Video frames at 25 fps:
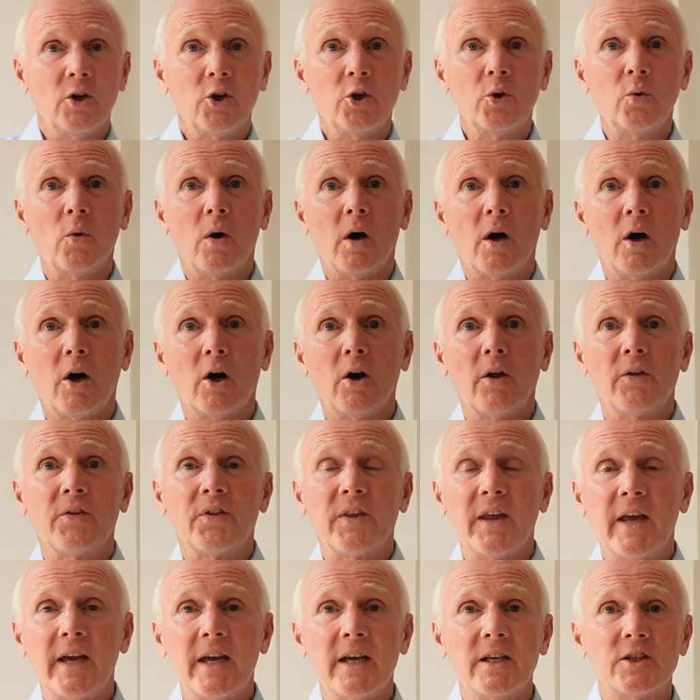who are
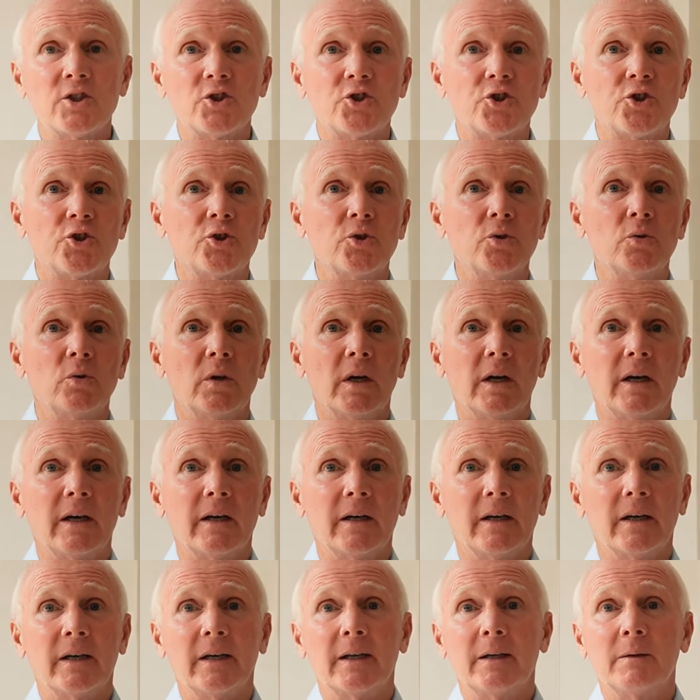there to
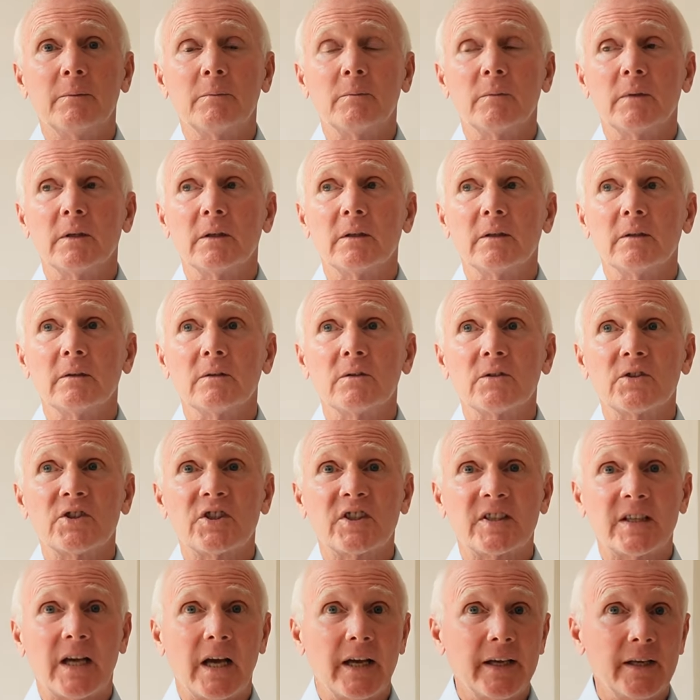um,
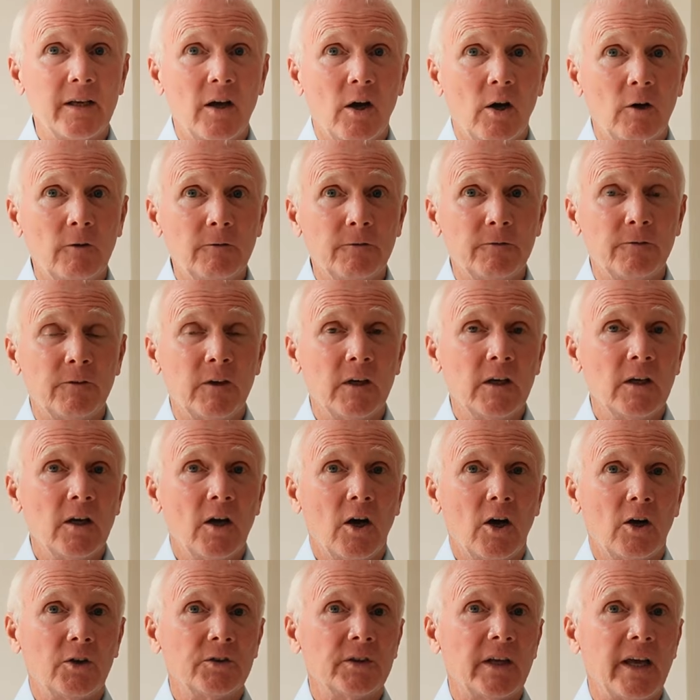sign off
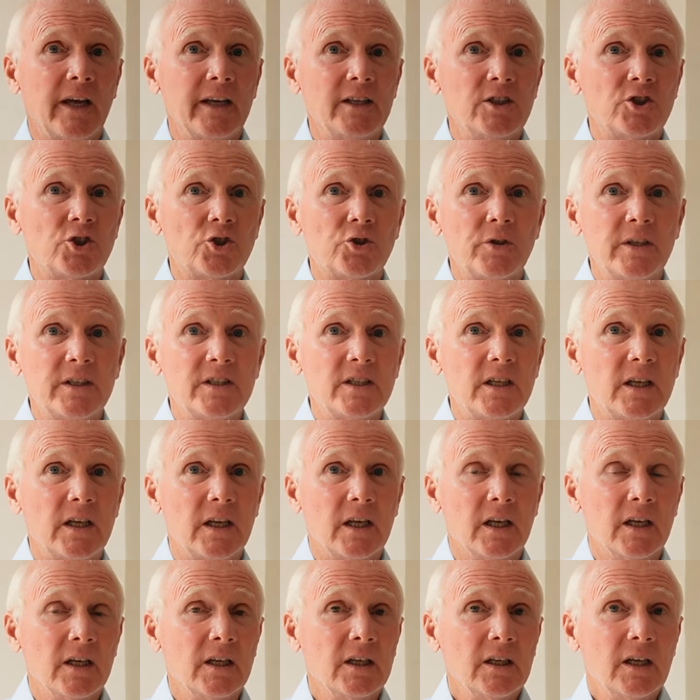on a
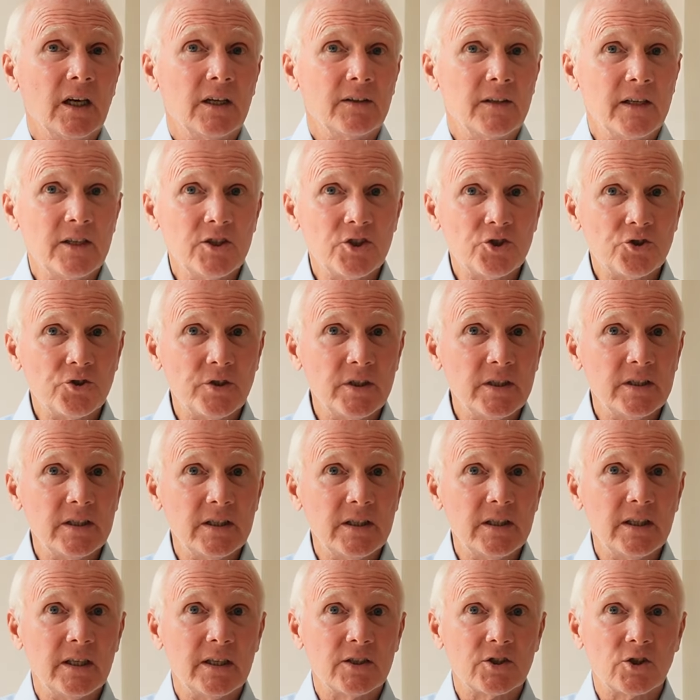treaty. And this
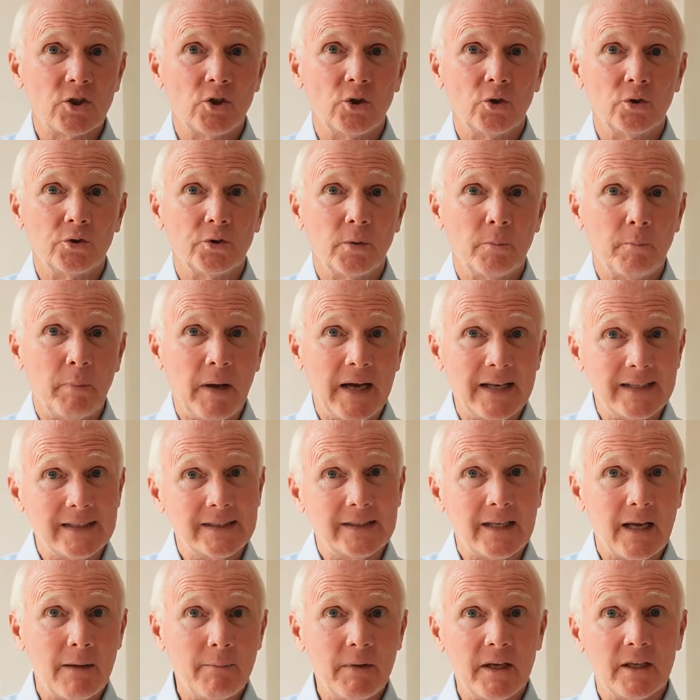treaty is called the
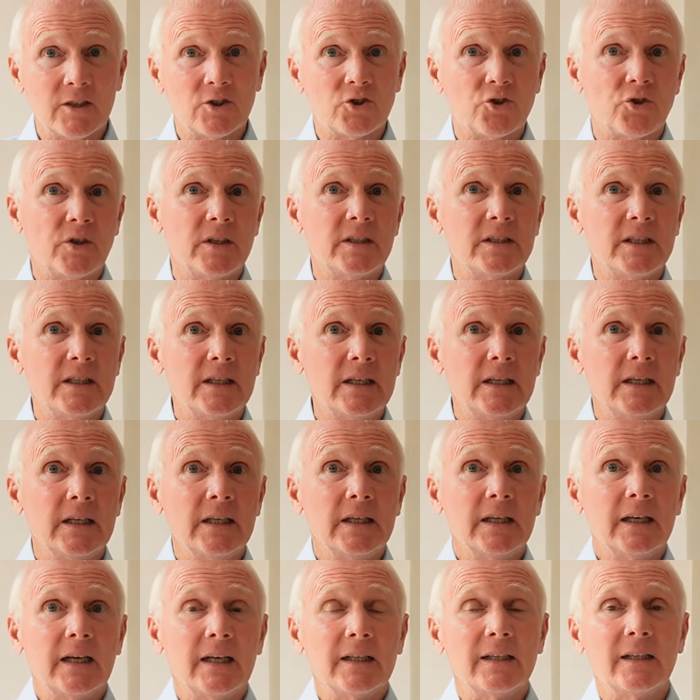Pandemic Treaty,
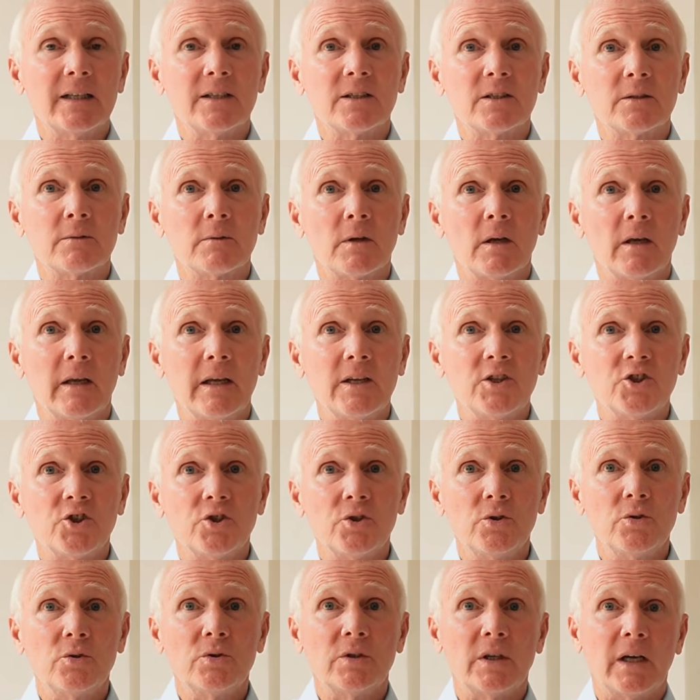and it's
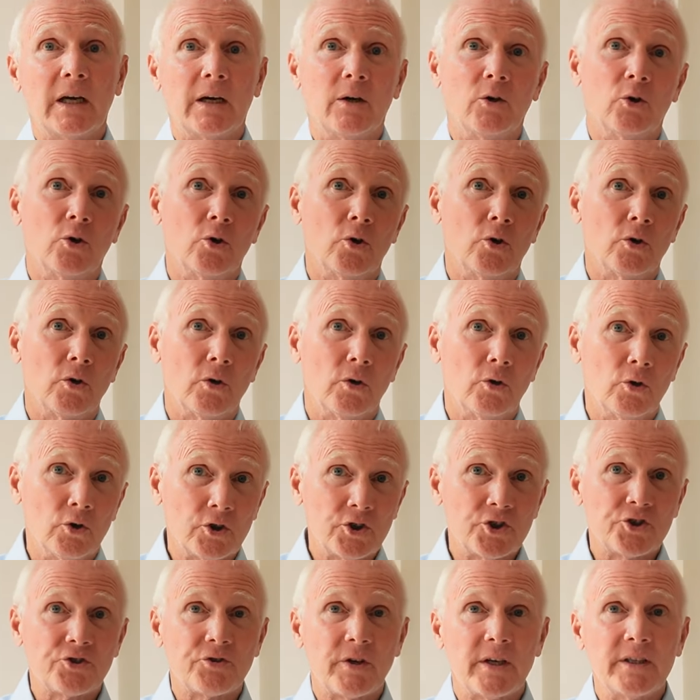issued or
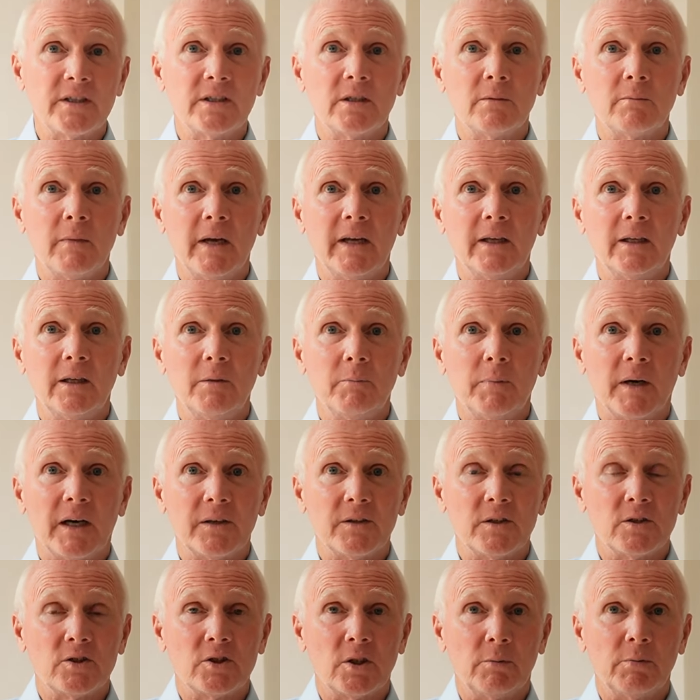orchestrated mainly by
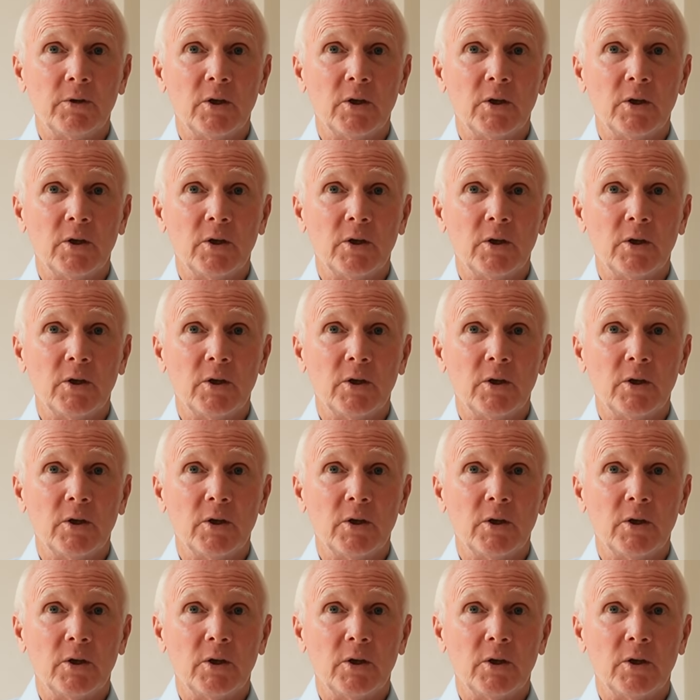the